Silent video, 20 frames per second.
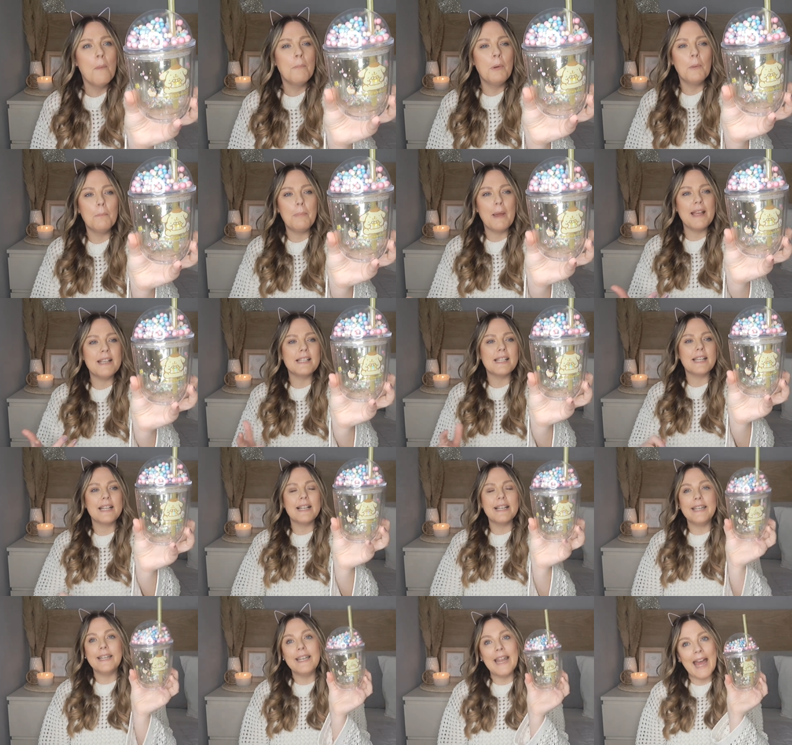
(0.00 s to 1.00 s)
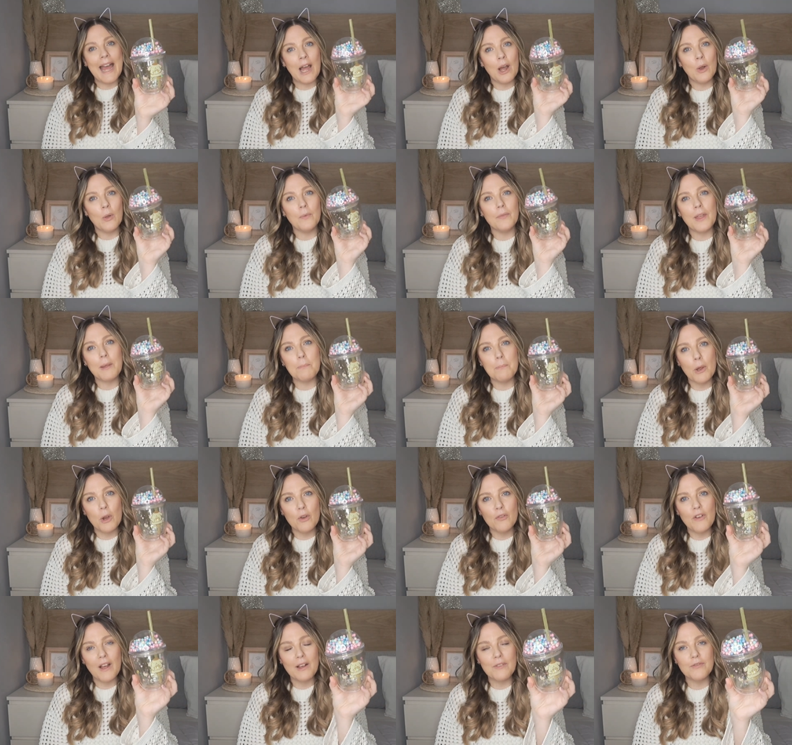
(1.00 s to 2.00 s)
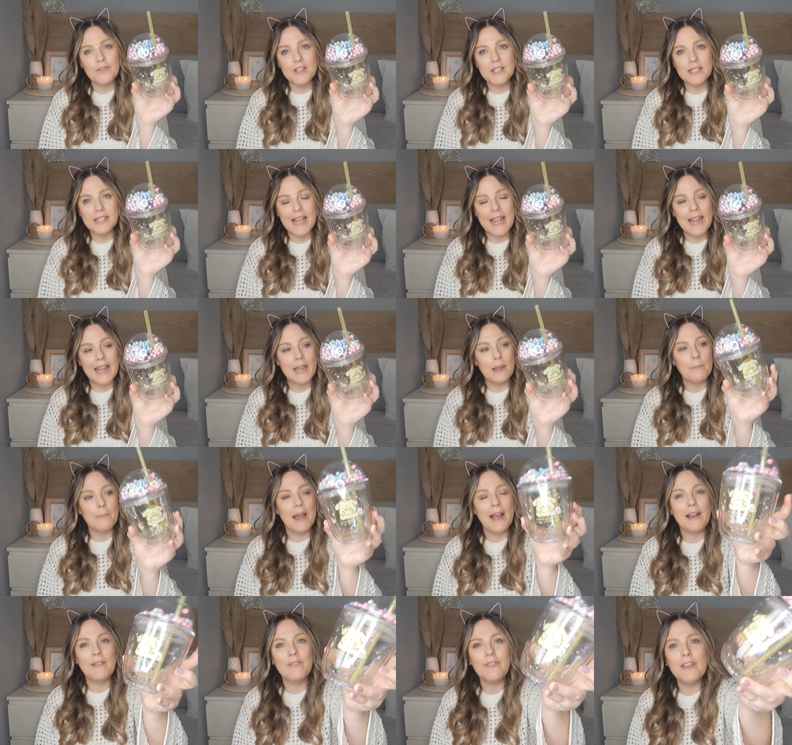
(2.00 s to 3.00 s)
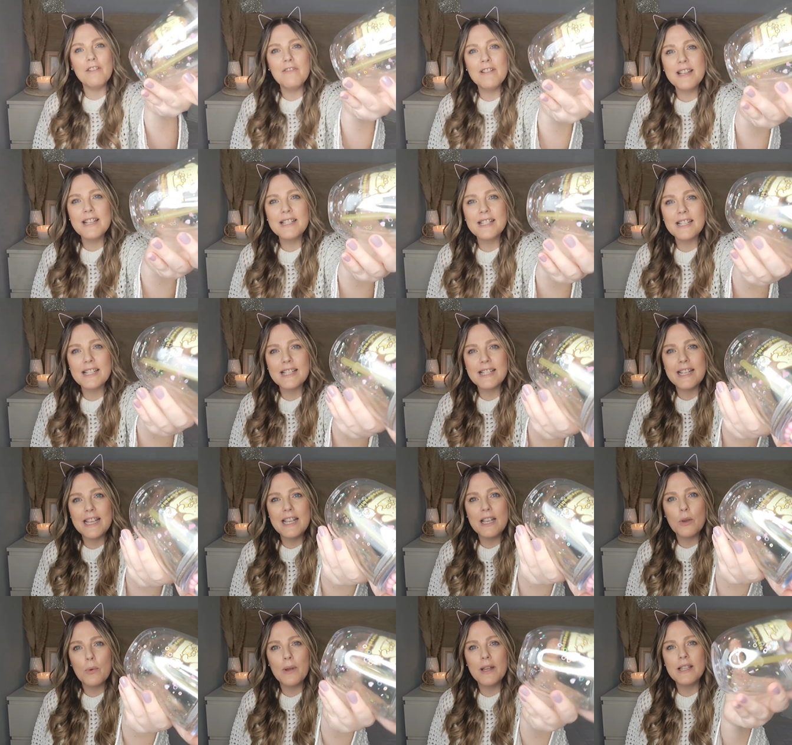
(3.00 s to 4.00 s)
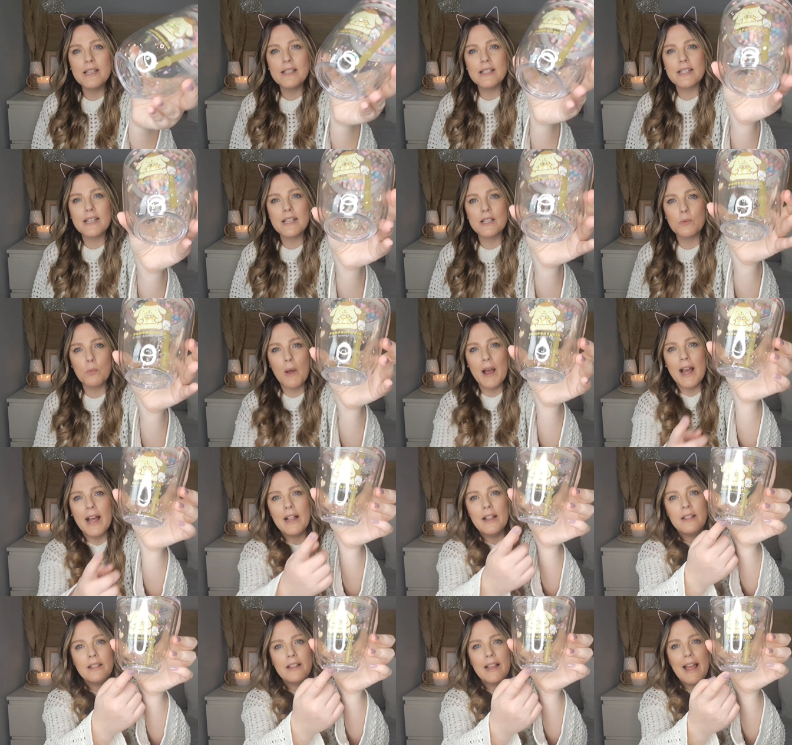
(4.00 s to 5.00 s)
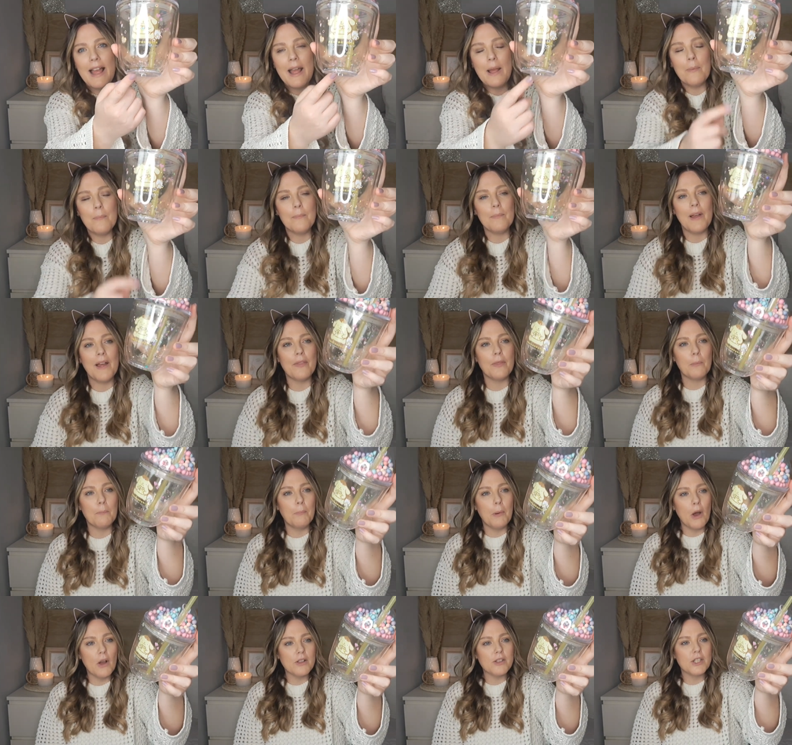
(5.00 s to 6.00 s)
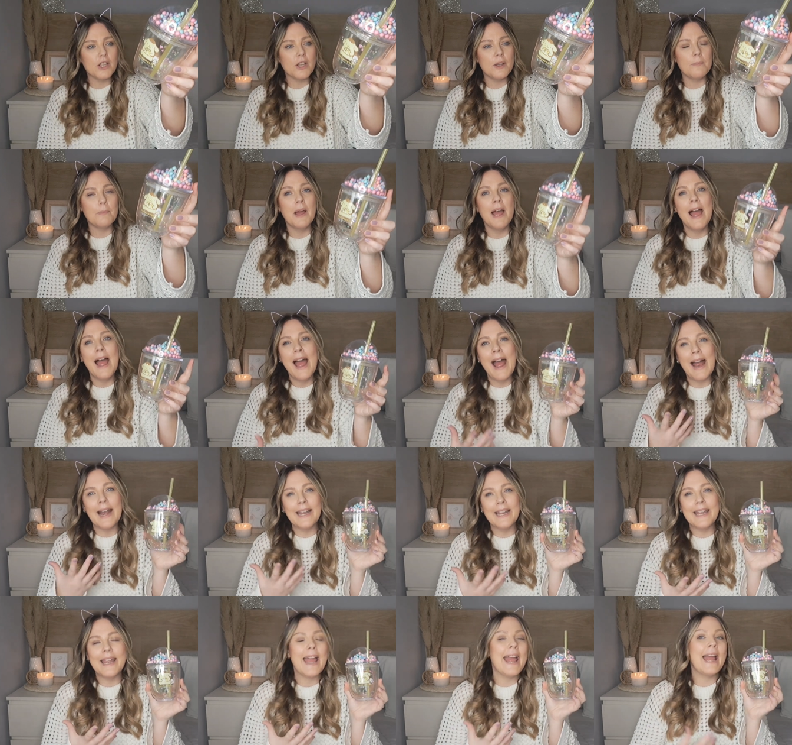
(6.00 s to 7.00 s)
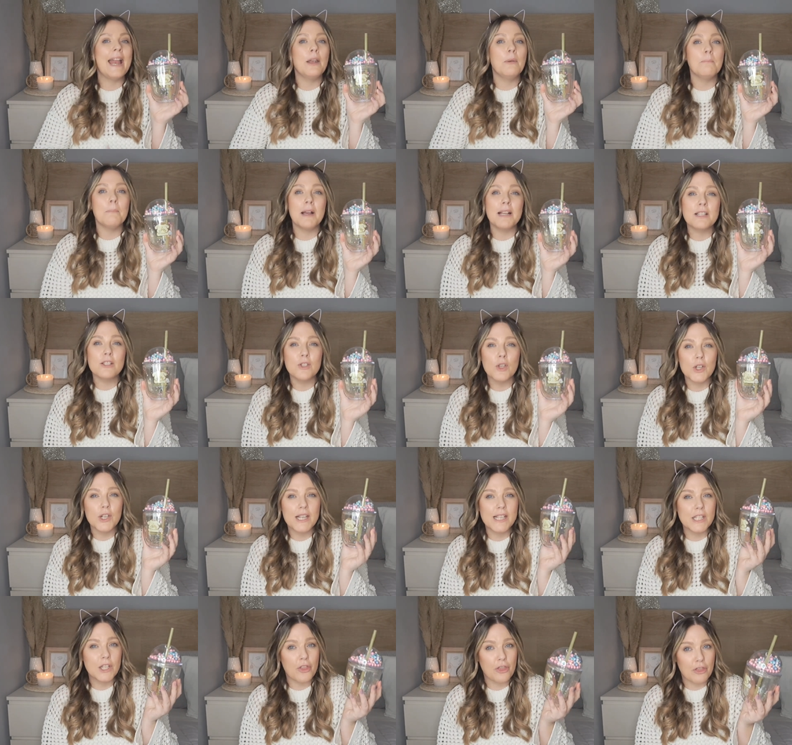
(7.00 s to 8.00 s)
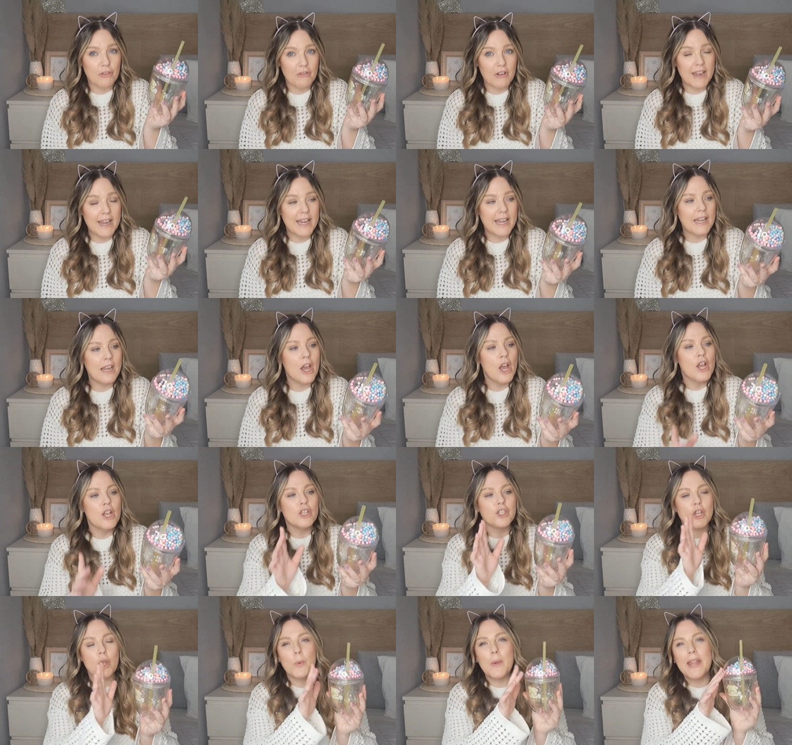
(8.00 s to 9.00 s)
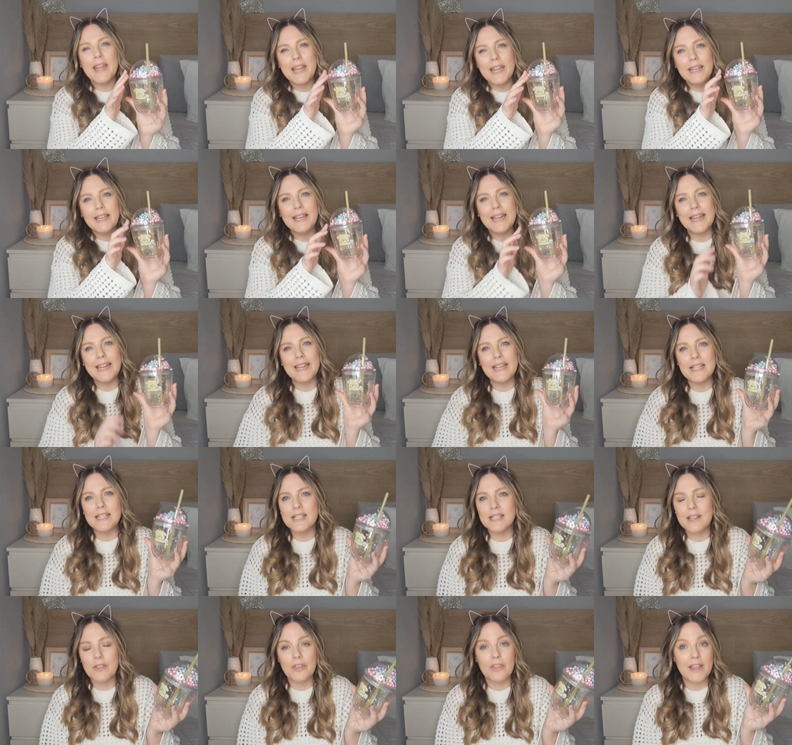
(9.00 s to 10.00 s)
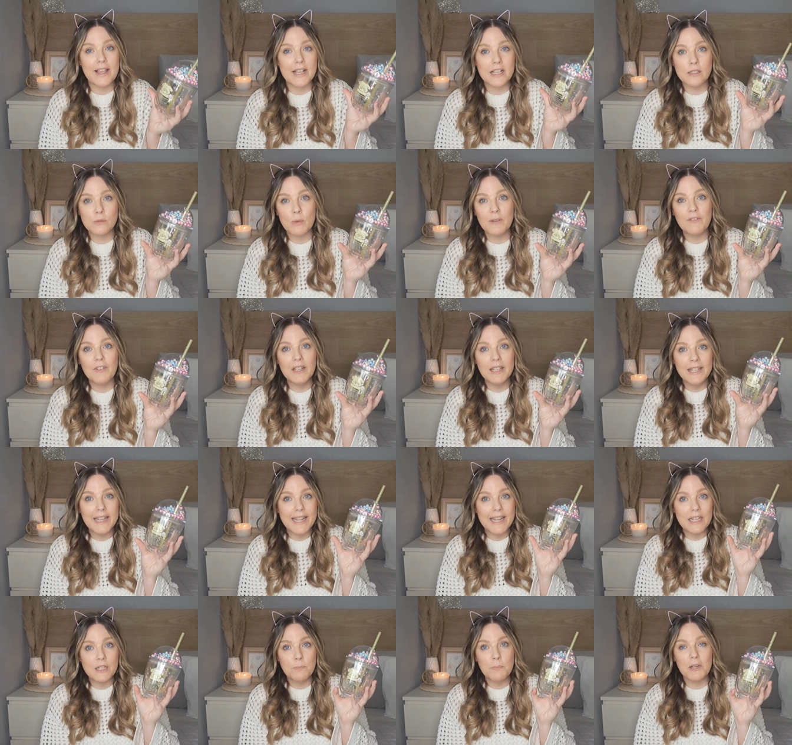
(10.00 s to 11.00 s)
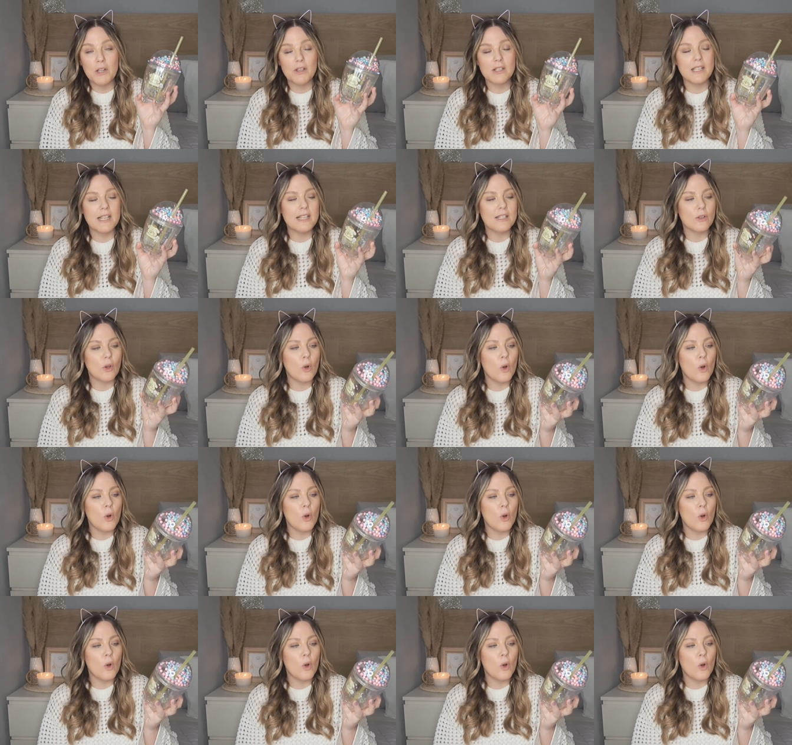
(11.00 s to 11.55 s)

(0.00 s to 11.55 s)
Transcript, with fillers: but basically now they both have the same and there is sequins as well um, at the bottom. And again, my son is three, so he needs things with a lid because he's